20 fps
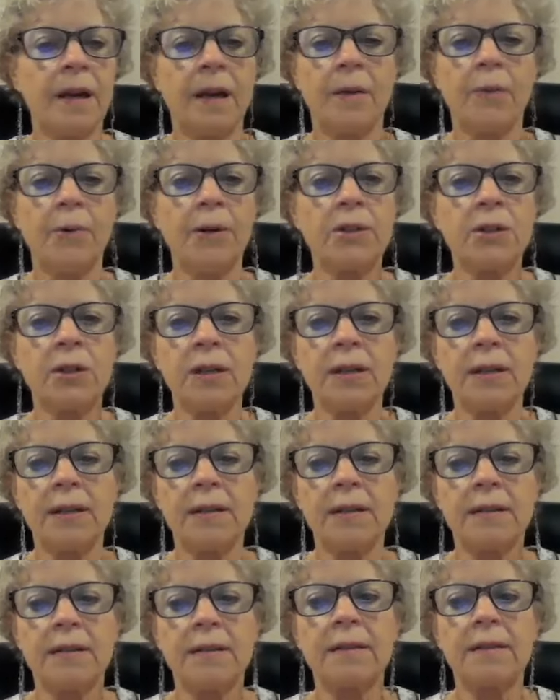Which
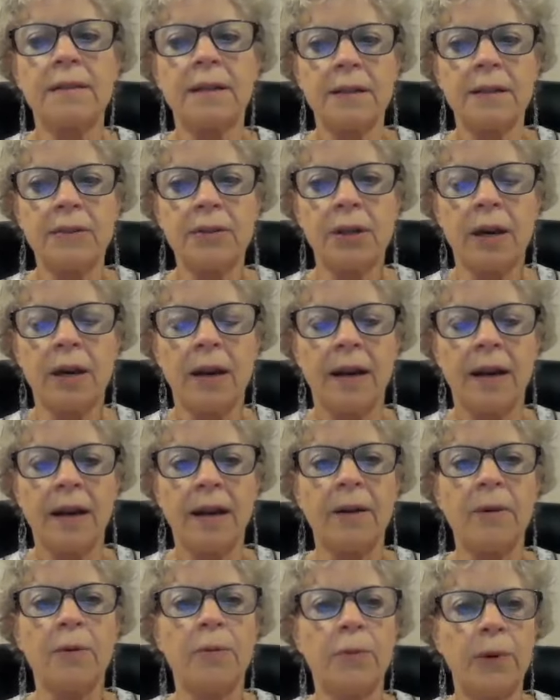is such
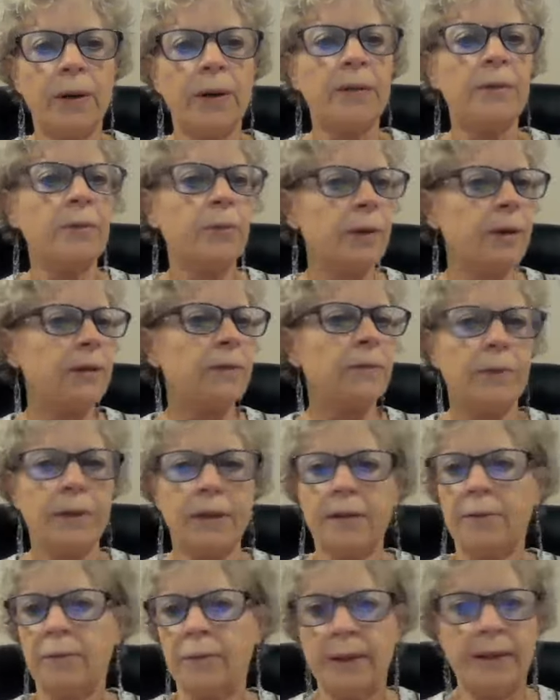a
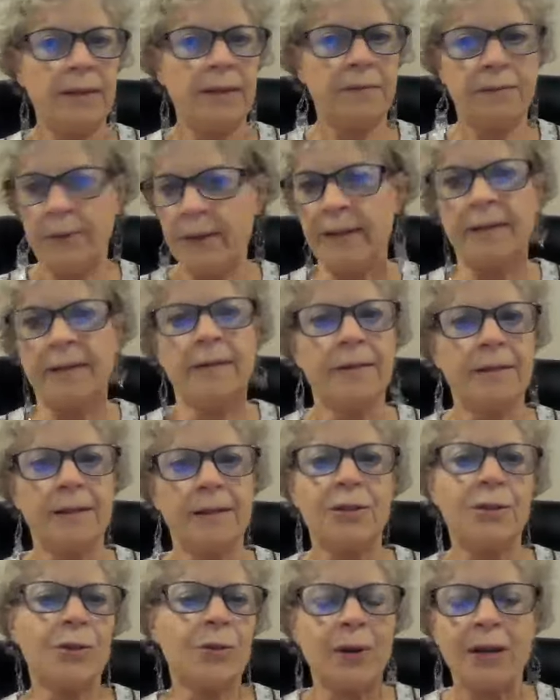win-win-win-win-win
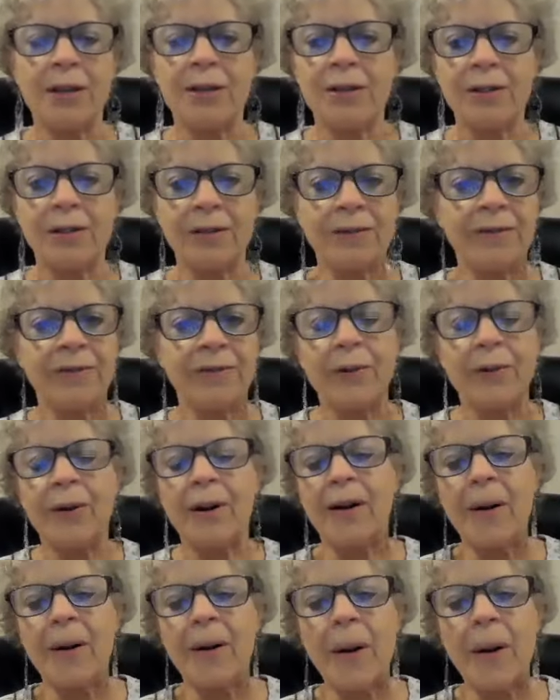situation for